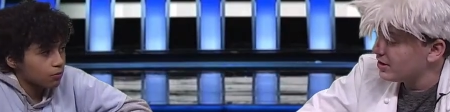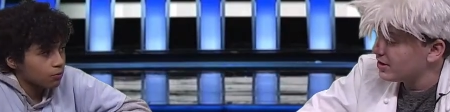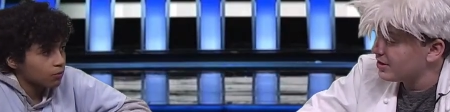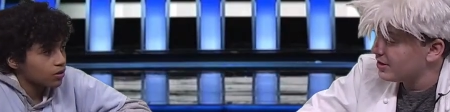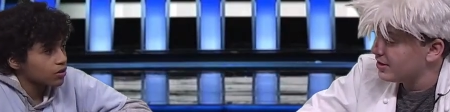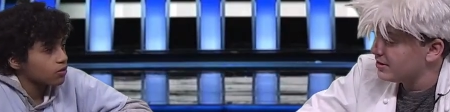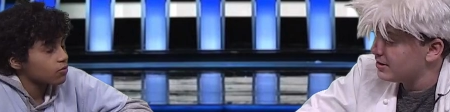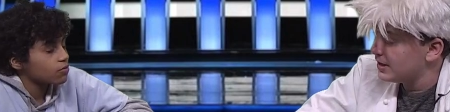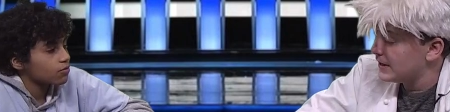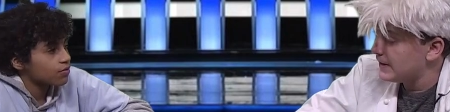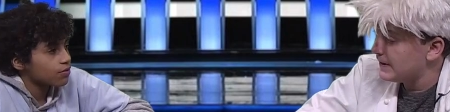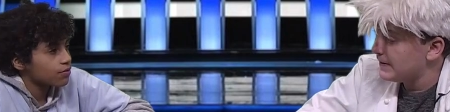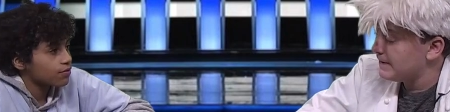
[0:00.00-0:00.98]
Speaker 1: what do you.
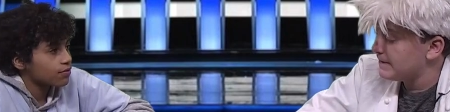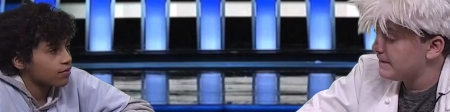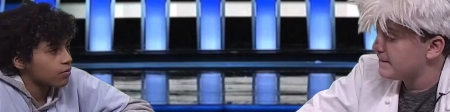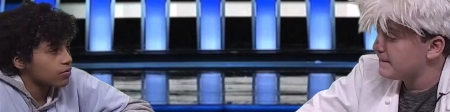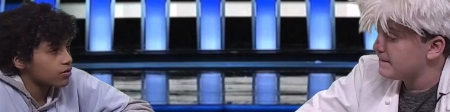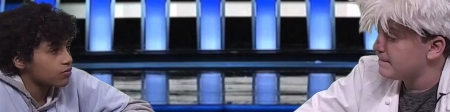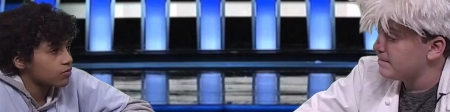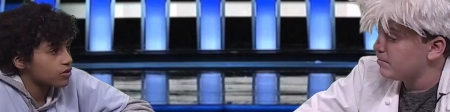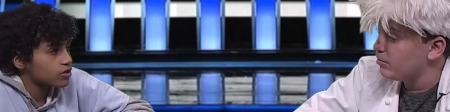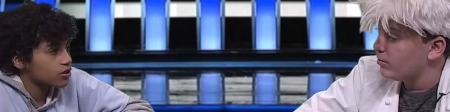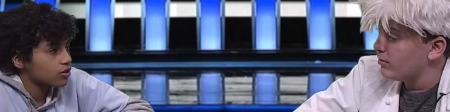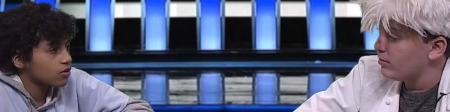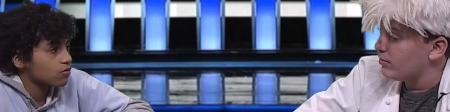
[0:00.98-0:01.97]
Tell me
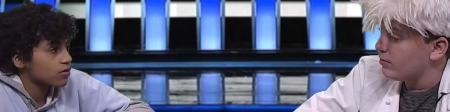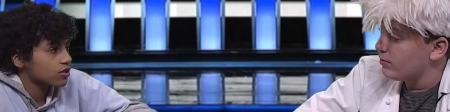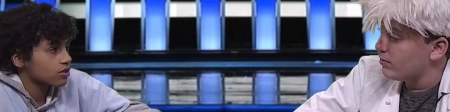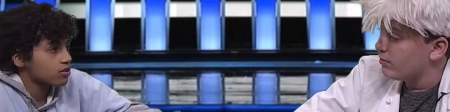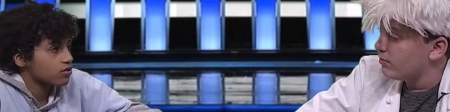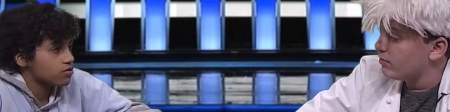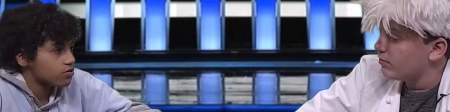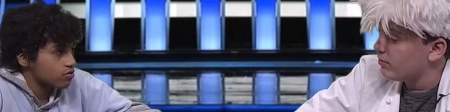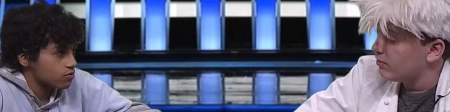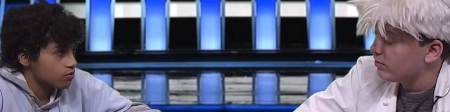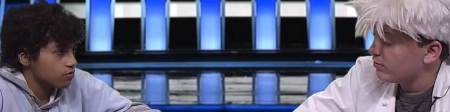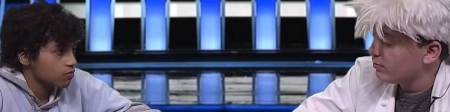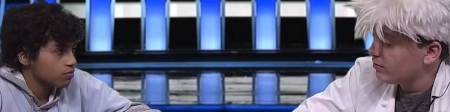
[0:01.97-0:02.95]
what you're going to
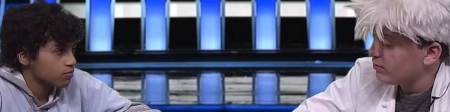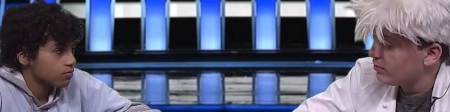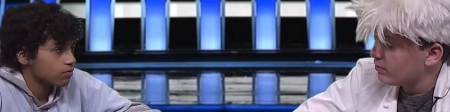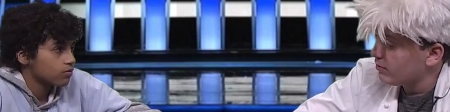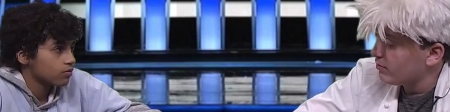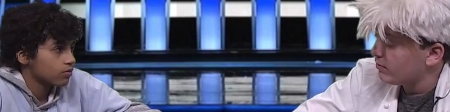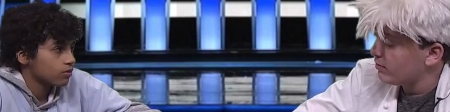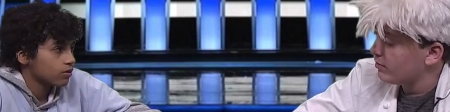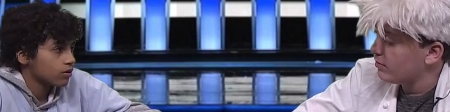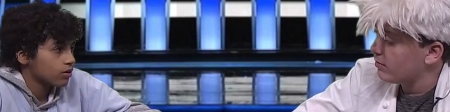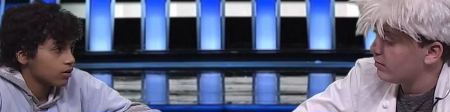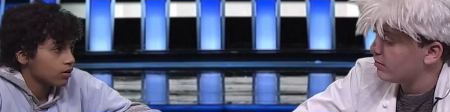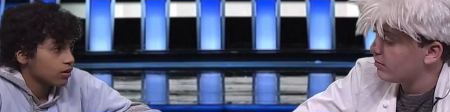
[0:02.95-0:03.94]
do
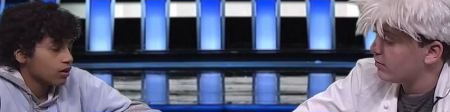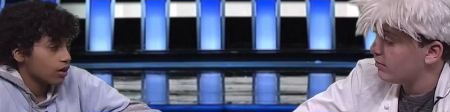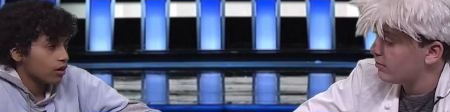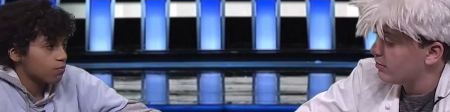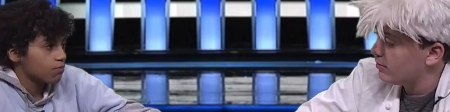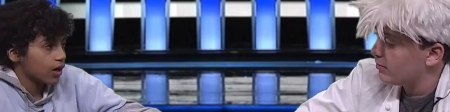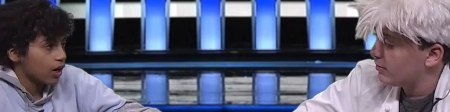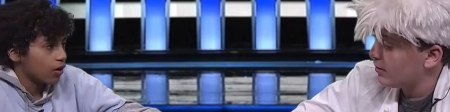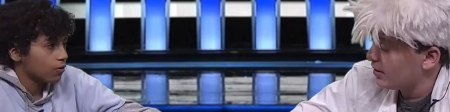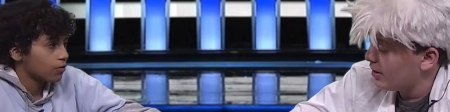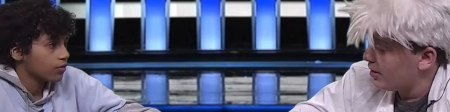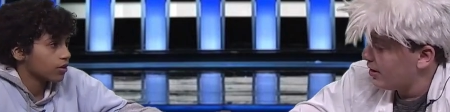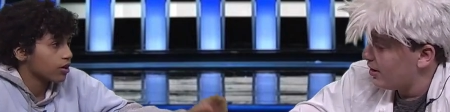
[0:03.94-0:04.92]
about
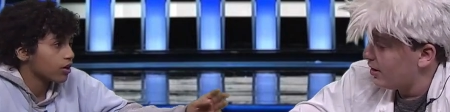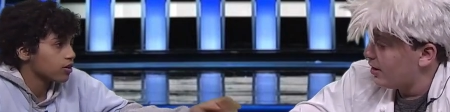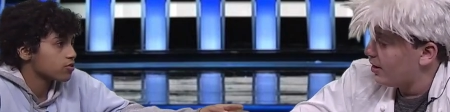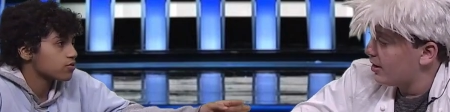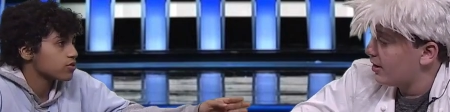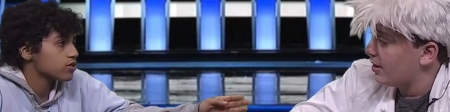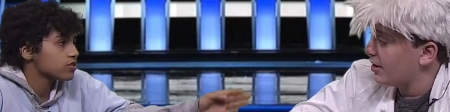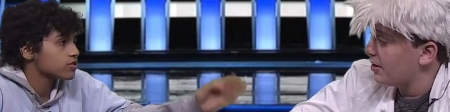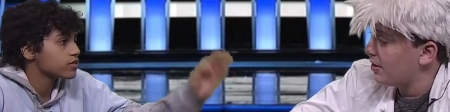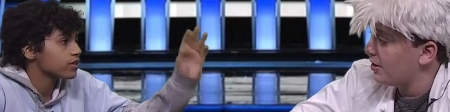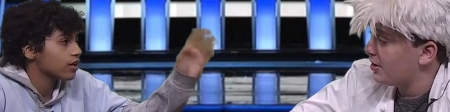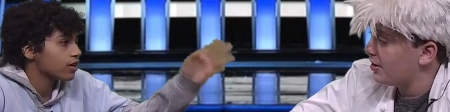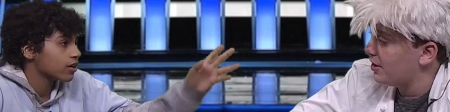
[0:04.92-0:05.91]
the country's
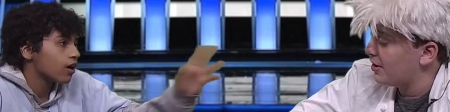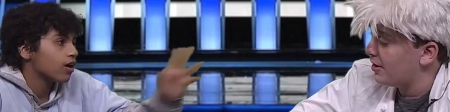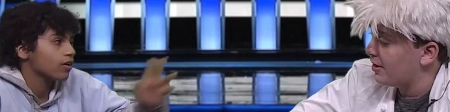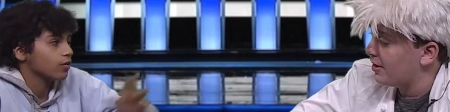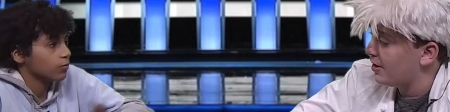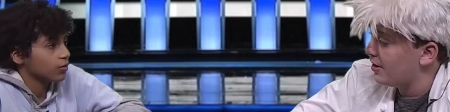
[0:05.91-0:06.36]
economy?